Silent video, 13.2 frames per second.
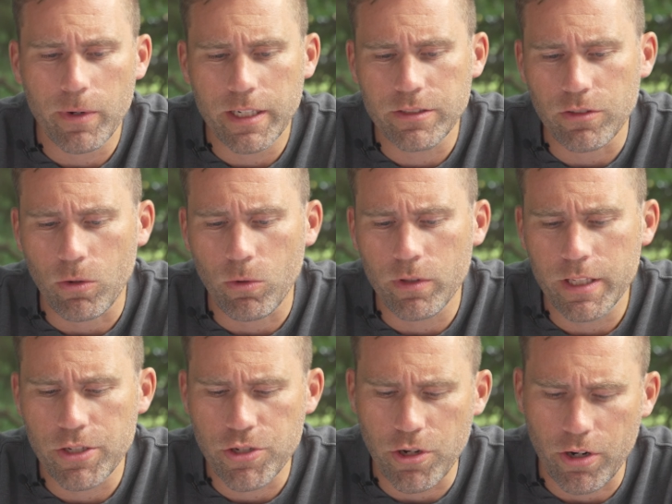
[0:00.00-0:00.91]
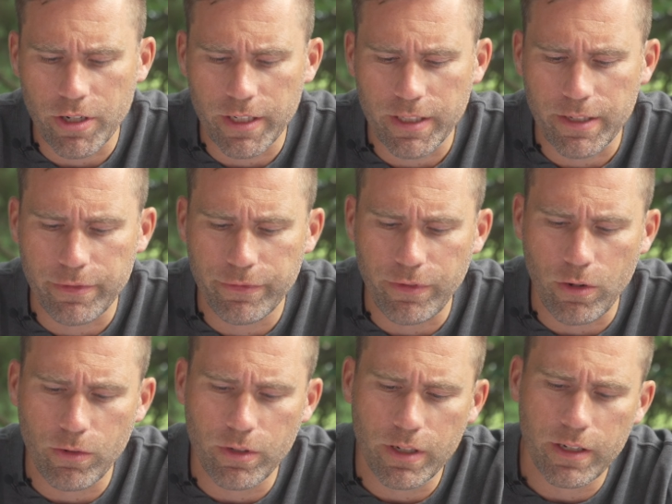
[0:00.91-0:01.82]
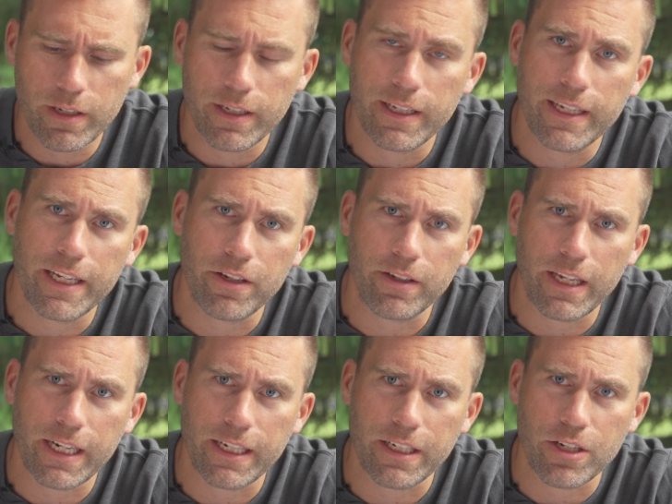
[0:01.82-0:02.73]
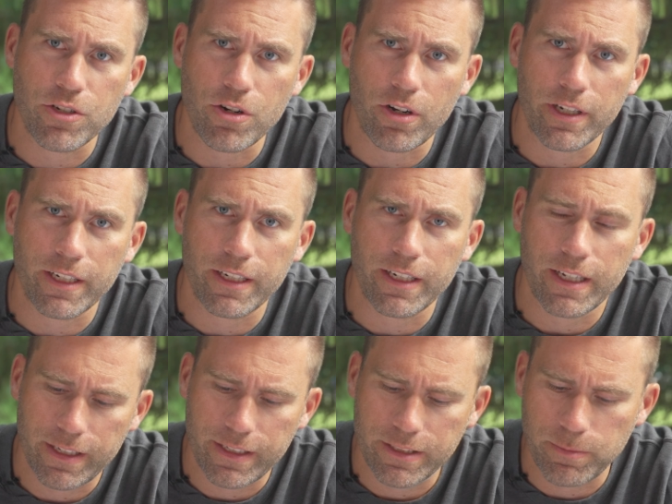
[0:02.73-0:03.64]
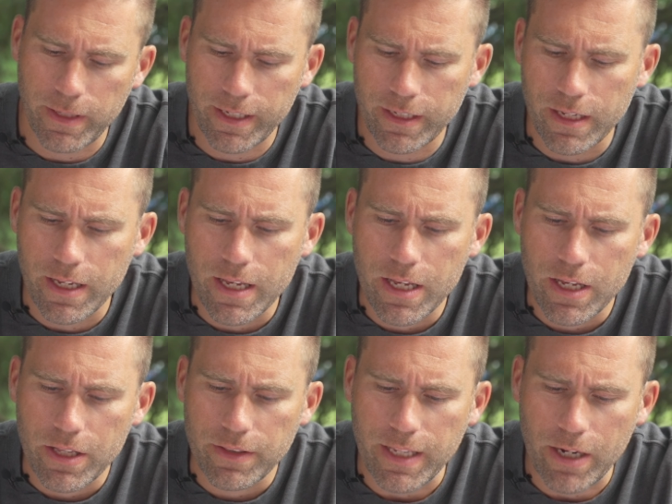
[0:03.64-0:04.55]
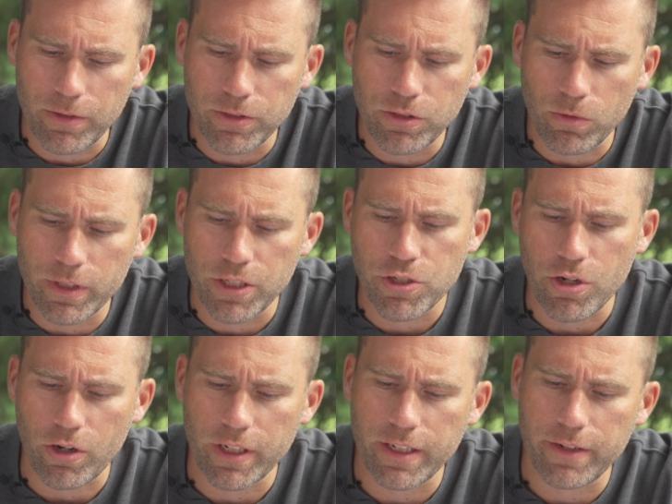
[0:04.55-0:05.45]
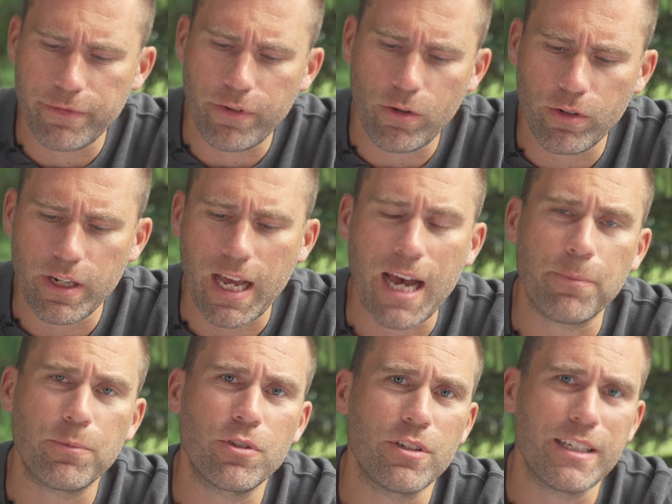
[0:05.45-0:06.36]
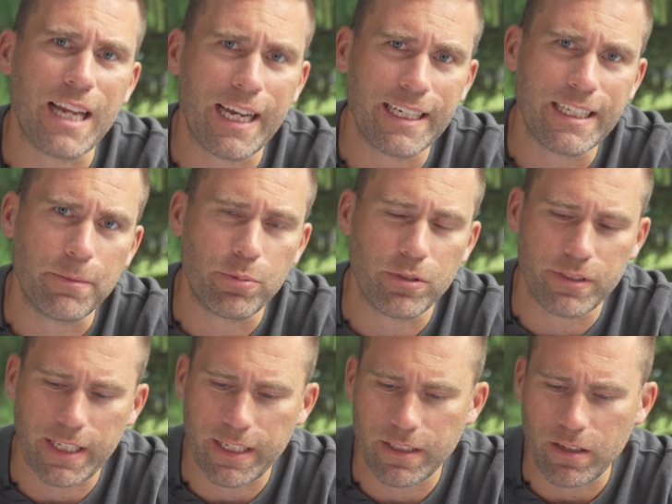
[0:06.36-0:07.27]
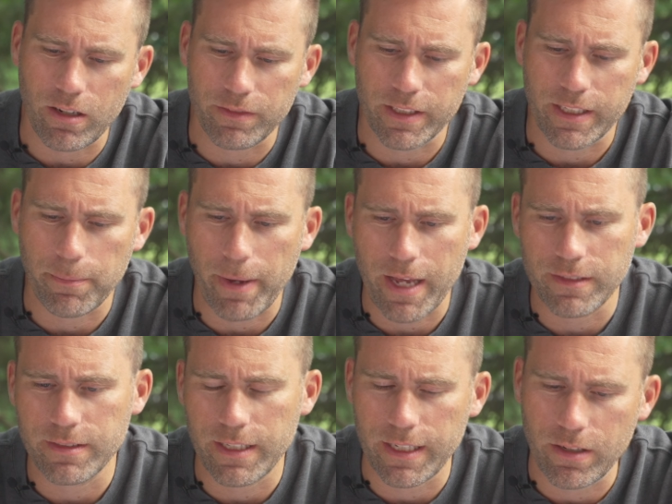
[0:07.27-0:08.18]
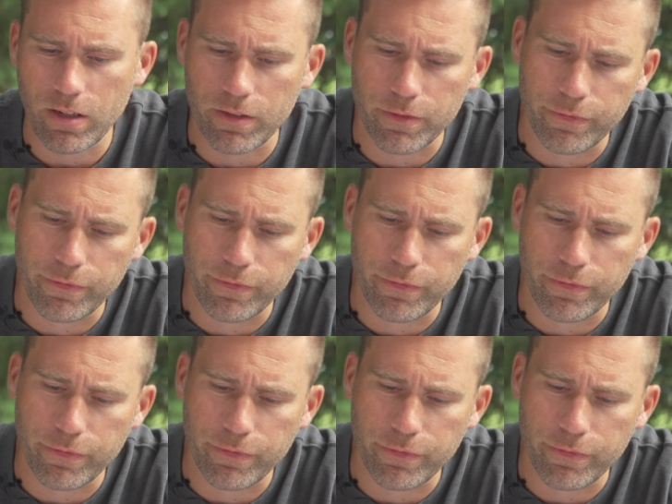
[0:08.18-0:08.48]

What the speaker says: it's only charging the phone. Here you're getting the charging display. Now it's only charging the phone up to 90% of the capacity of the